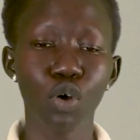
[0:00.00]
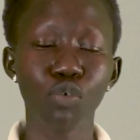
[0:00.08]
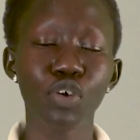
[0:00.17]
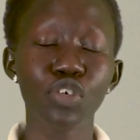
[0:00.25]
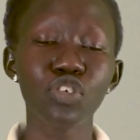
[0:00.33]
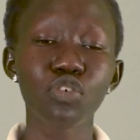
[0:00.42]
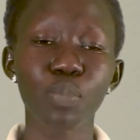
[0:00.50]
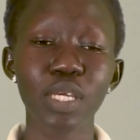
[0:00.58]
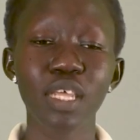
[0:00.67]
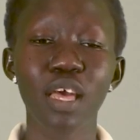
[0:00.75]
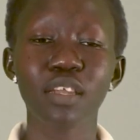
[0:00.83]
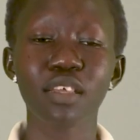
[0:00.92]
for you to
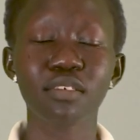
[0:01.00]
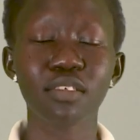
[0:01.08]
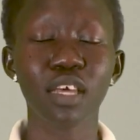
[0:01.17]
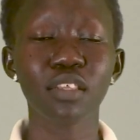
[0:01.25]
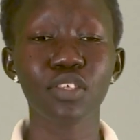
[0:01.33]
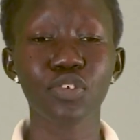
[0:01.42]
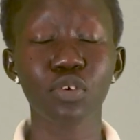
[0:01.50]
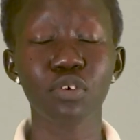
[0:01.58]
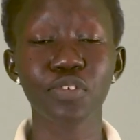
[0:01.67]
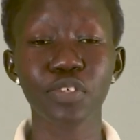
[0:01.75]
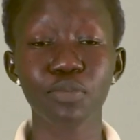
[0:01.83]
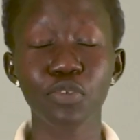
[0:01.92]
better understand these
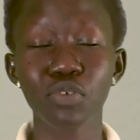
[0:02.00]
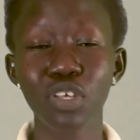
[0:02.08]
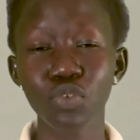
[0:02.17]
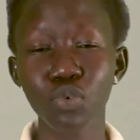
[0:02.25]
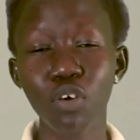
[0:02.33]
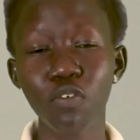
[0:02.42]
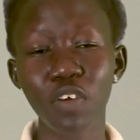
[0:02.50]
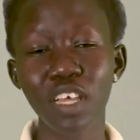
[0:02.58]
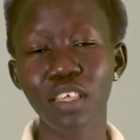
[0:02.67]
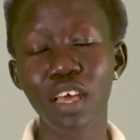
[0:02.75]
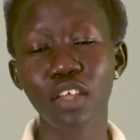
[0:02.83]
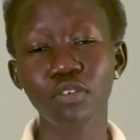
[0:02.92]
concepts, you need to go
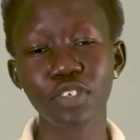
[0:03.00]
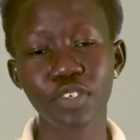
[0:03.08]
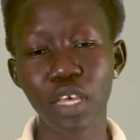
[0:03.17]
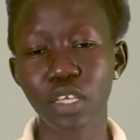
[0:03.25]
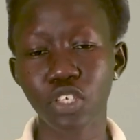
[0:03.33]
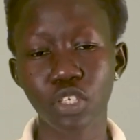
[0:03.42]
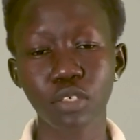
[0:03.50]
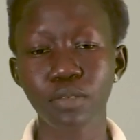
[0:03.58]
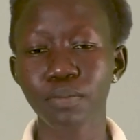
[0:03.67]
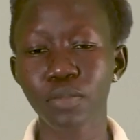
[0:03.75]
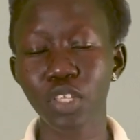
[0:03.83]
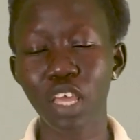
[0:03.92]
further and research
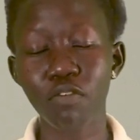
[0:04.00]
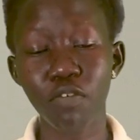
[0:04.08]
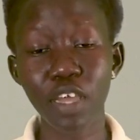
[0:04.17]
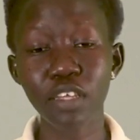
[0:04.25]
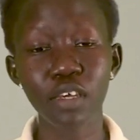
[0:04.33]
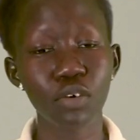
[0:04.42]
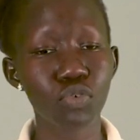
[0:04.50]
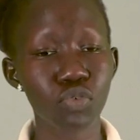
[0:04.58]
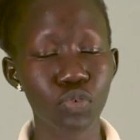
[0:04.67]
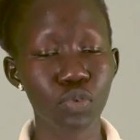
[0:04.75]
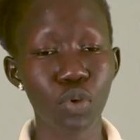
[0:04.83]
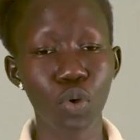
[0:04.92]
and find
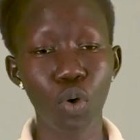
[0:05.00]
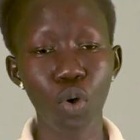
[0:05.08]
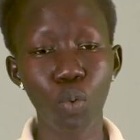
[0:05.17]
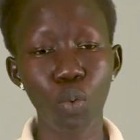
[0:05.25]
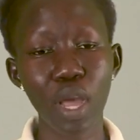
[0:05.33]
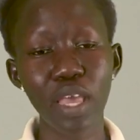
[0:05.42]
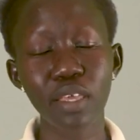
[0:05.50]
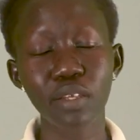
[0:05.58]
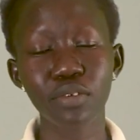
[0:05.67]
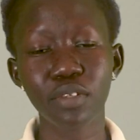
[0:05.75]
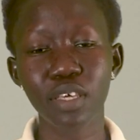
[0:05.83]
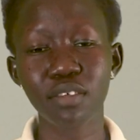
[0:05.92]
out, why
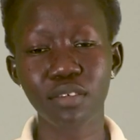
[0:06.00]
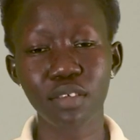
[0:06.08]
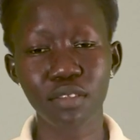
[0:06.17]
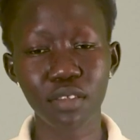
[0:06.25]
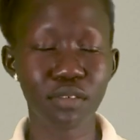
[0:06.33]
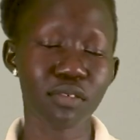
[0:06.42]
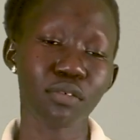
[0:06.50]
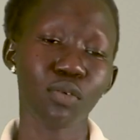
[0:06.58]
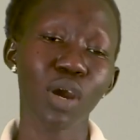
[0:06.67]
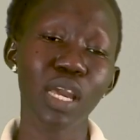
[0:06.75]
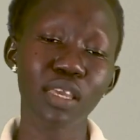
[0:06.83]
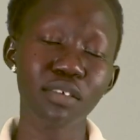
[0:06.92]
do they say this?
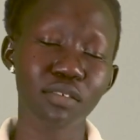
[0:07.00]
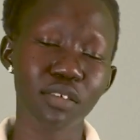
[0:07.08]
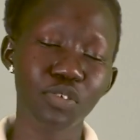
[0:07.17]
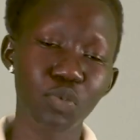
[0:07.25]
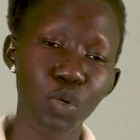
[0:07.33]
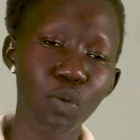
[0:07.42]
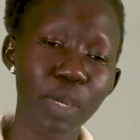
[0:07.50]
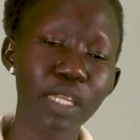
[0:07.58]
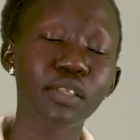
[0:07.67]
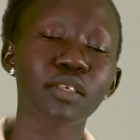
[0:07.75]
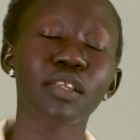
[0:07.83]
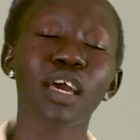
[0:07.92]
Why is this
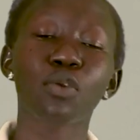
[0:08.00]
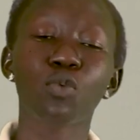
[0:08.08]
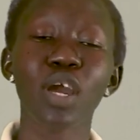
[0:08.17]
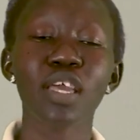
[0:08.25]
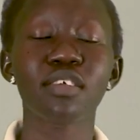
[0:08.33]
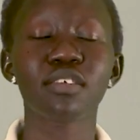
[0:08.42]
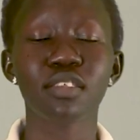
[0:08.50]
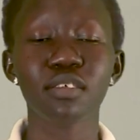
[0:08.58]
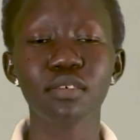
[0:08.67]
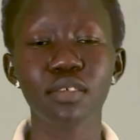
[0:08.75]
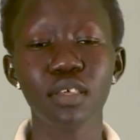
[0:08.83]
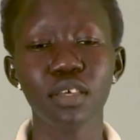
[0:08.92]
recommended and why is
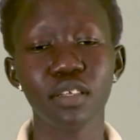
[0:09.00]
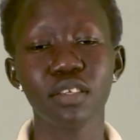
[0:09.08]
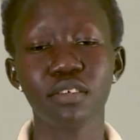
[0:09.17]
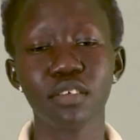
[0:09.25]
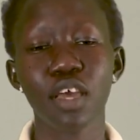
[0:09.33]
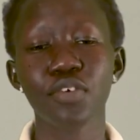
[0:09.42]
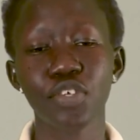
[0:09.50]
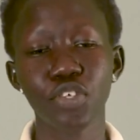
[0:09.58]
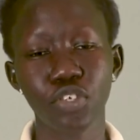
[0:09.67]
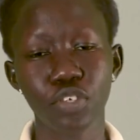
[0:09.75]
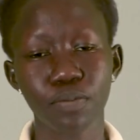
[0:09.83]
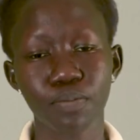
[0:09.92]
this discouraged?